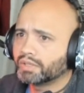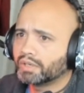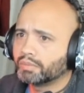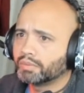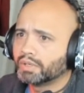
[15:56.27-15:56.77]

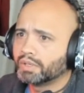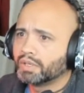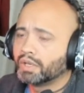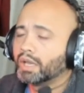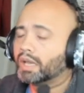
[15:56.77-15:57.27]
up,
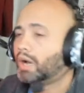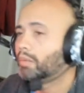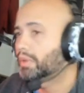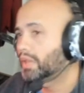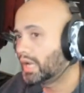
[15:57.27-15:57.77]

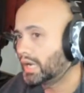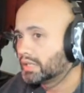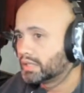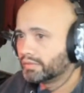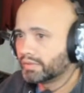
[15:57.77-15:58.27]
apply
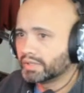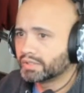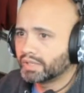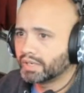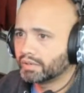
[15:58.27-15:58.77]
defense
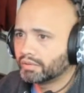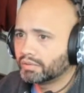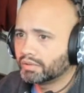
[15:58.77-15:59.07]
down,